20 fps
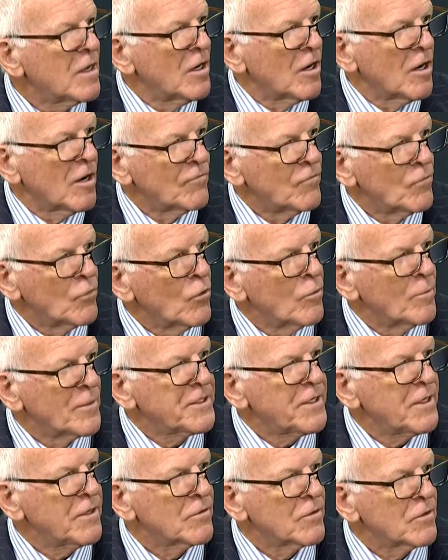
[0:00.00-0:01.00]
of raw
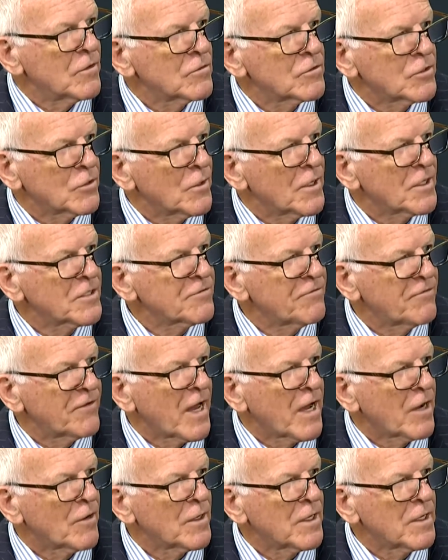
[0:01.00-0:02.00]
material to us,
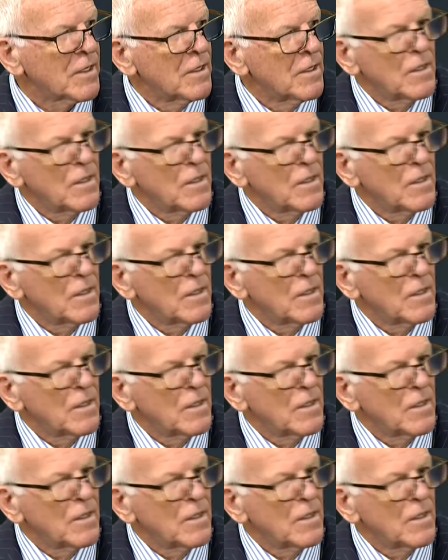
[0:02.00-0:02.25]
flour.